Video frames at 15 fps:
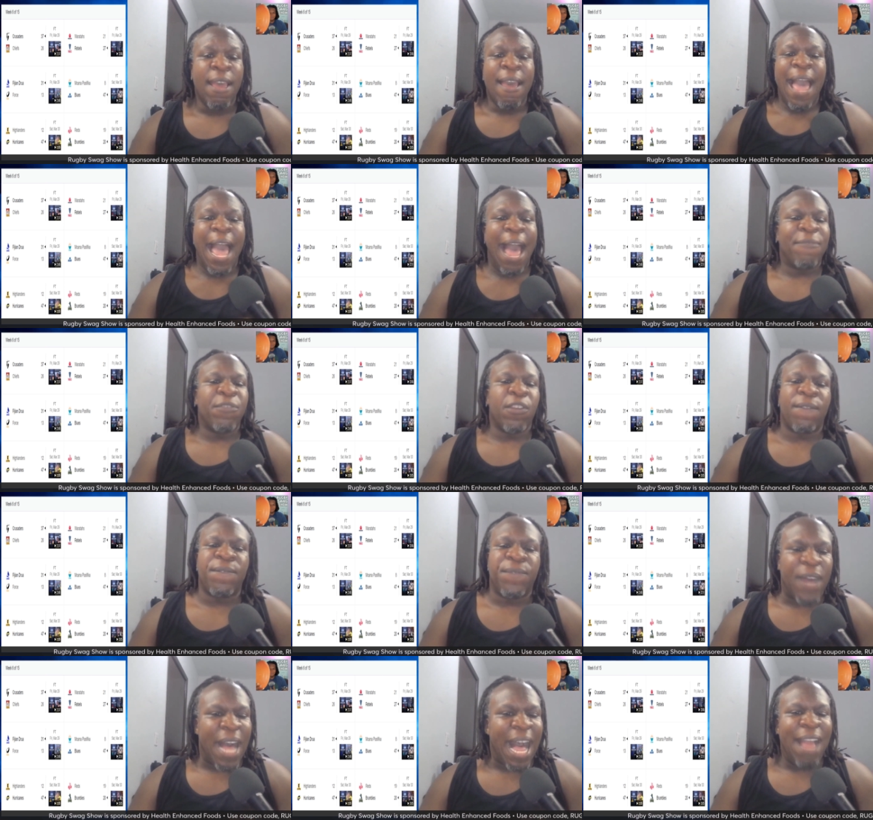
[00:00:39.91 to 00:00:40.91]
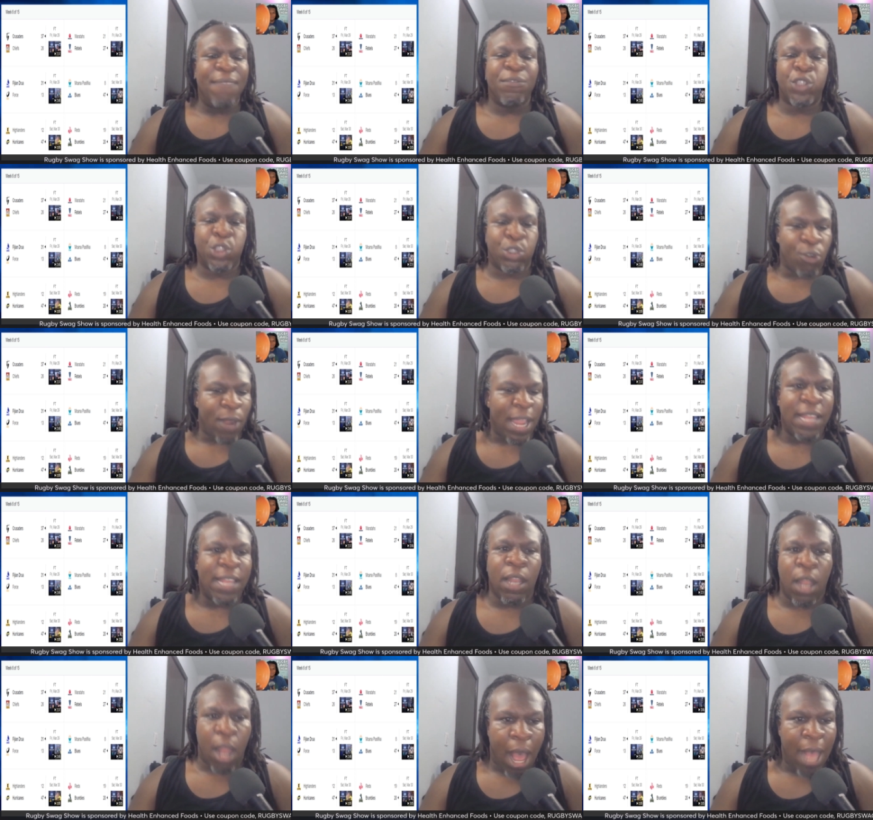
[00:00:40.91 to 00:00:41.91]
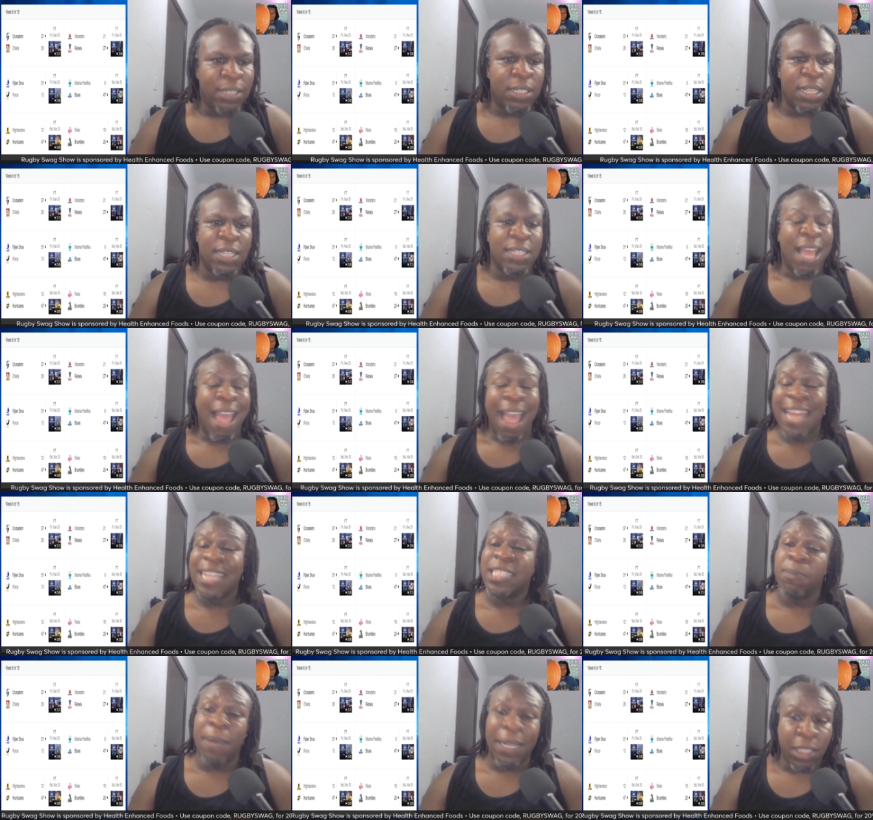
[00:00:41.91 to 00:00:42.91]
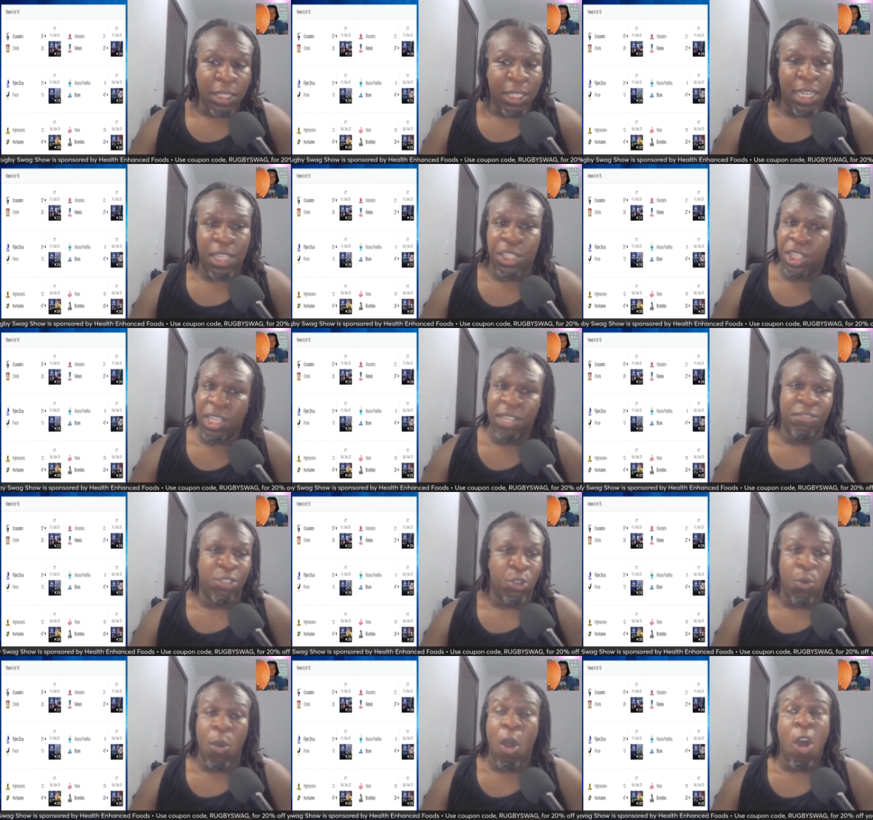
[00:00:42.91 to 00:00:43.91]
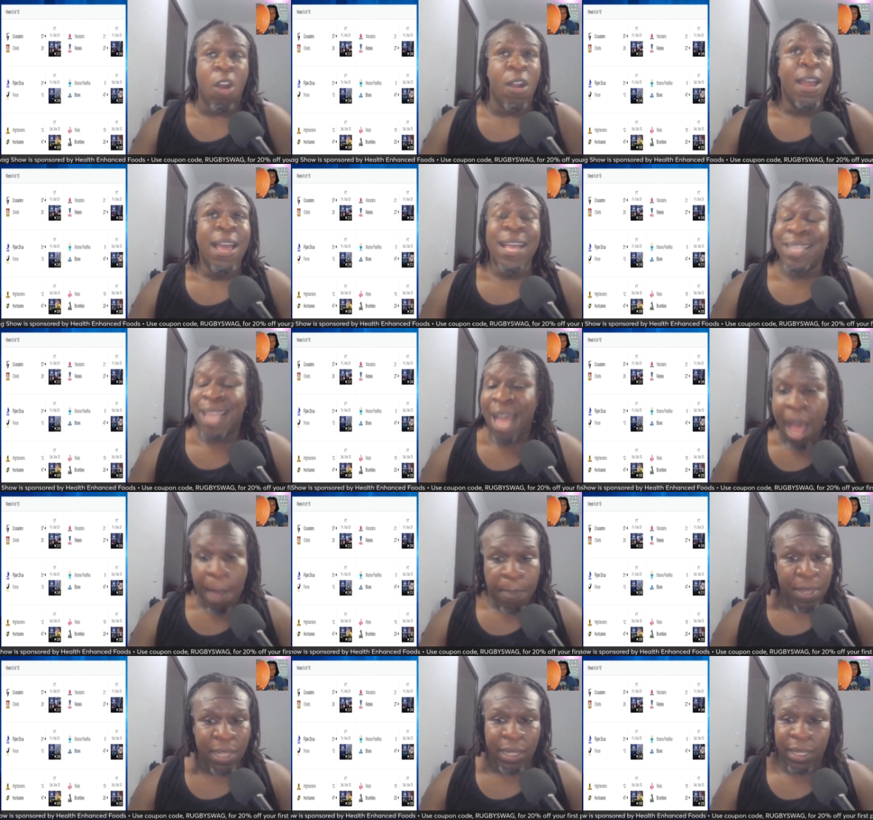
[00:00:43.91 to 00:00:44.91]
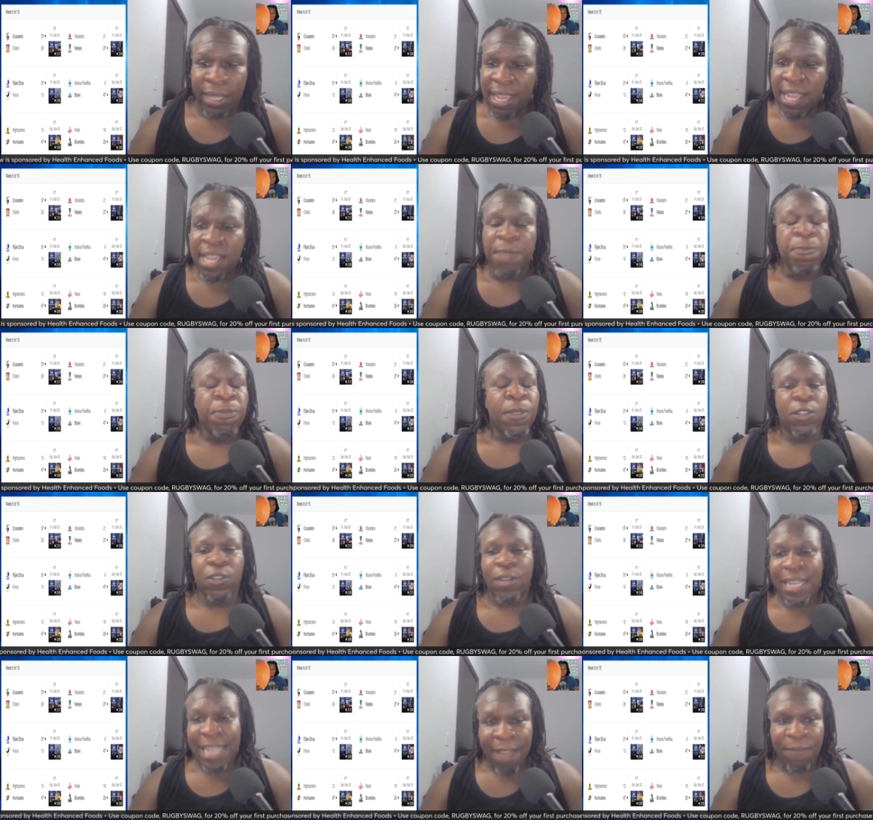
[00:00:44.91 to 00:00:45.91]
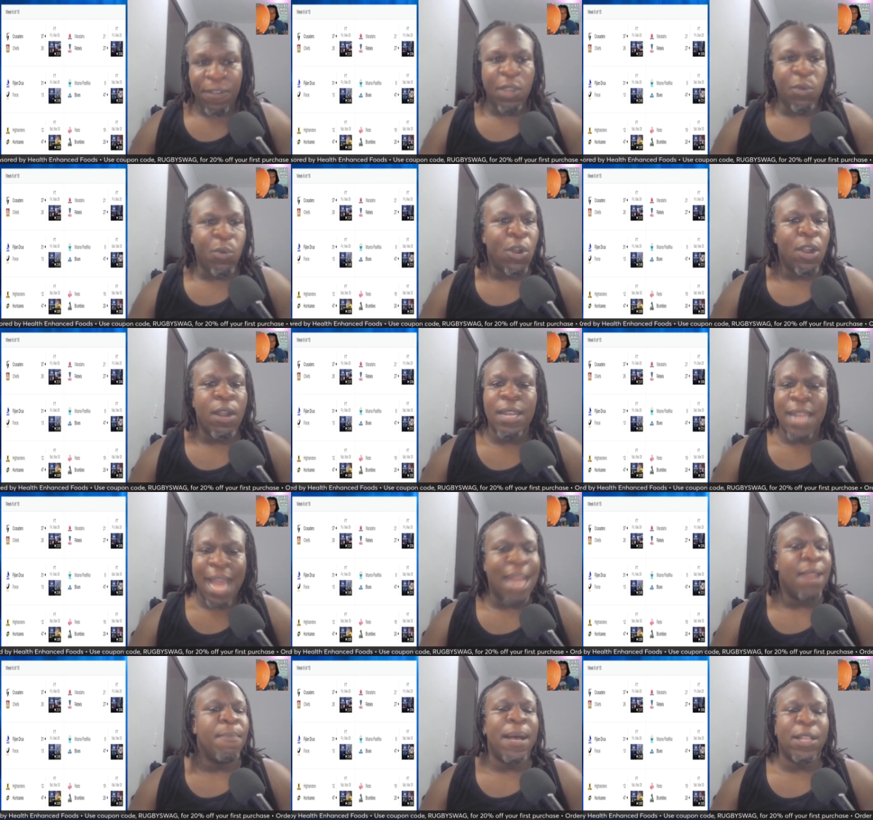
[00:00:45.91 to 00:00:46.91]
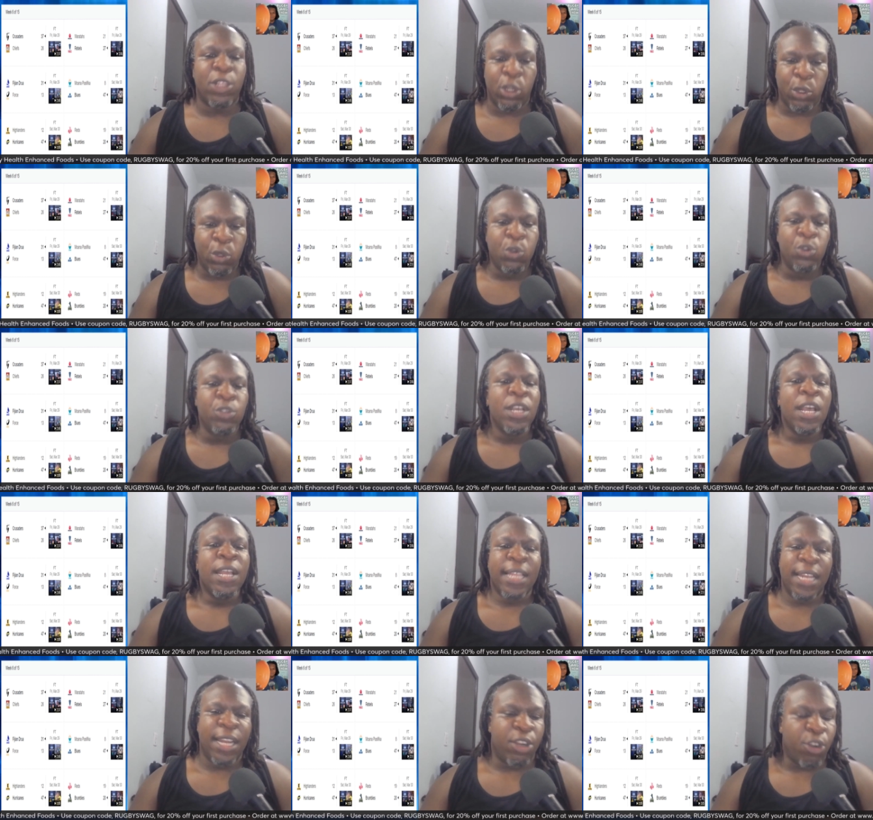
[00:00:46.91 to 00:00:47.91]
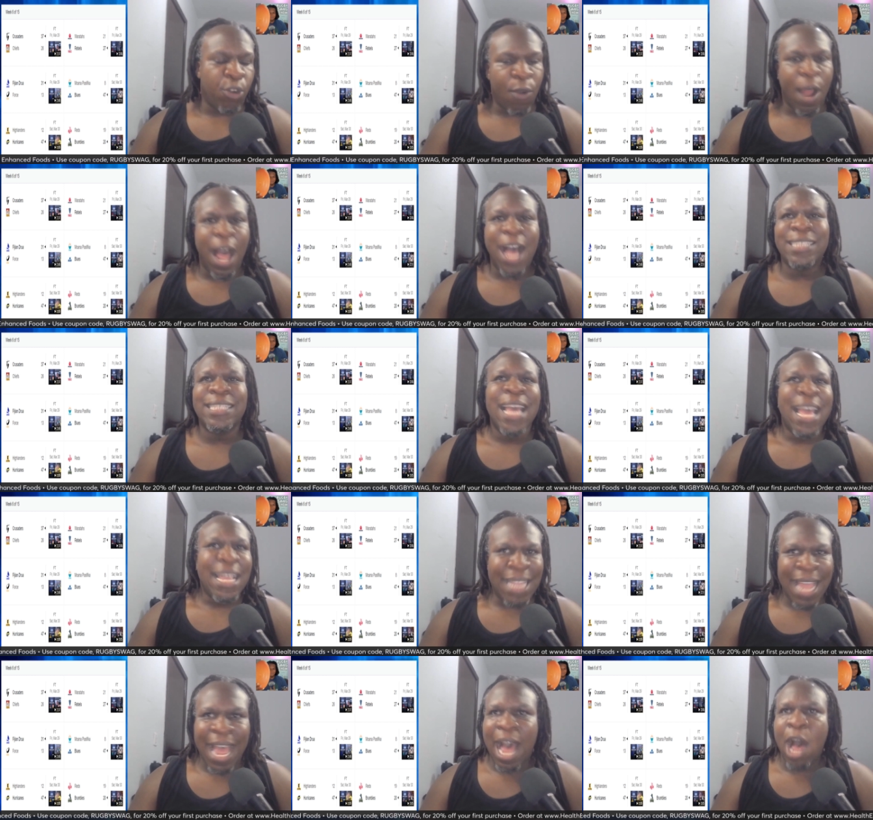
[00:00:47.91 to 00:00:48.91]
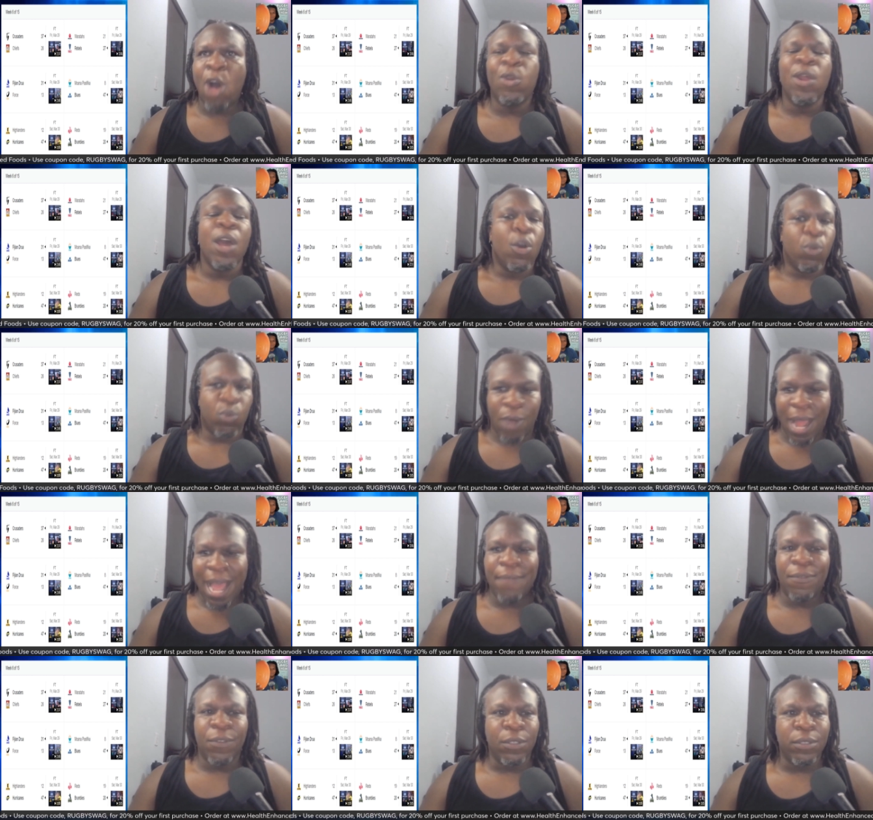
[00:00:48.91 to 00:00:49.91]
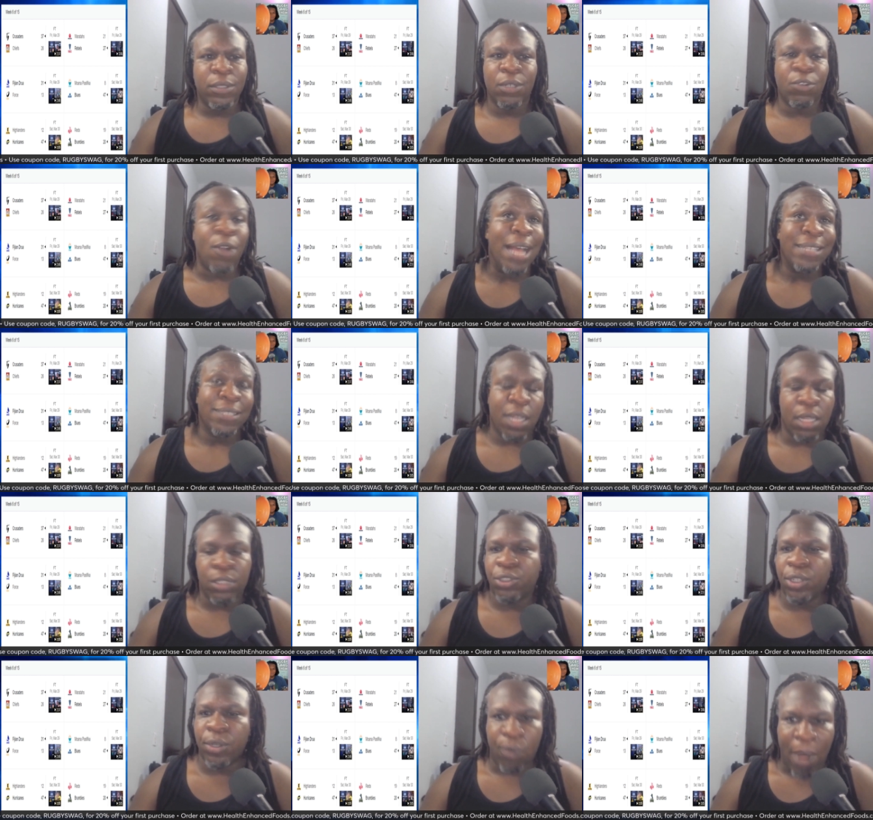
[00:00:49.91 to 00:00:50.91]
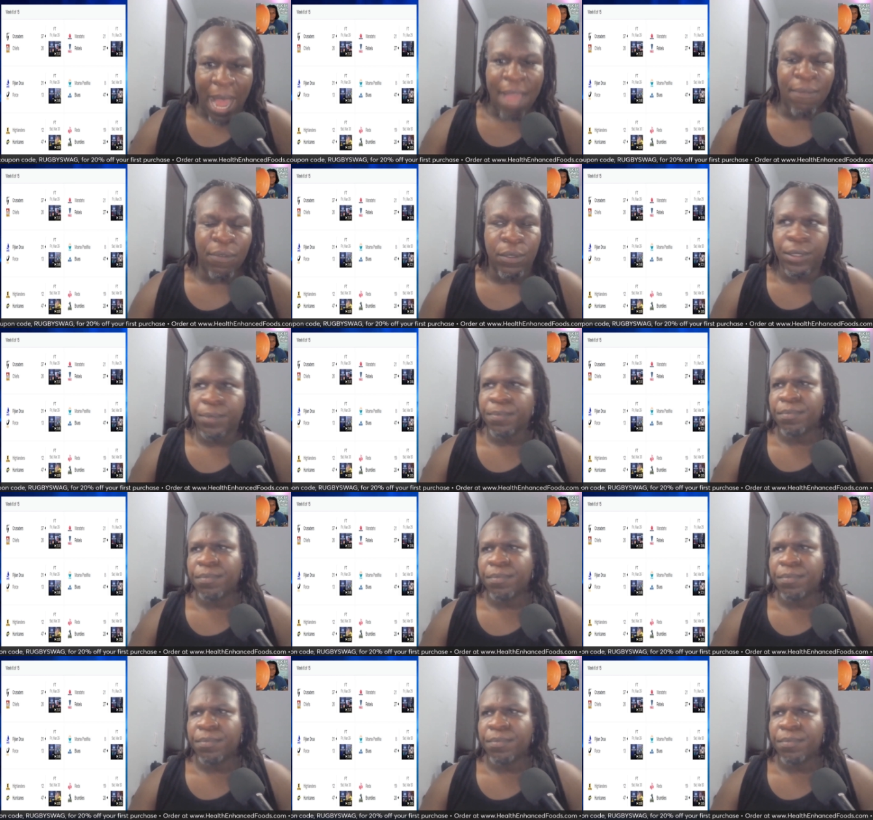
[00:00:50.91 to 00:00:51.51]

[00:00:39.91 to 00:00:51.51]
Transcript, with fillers: after five straight losses, and especially to the Chiefs, who are top of the league. So they definitely were not about to lose to their cross town rivals, cross country rivals.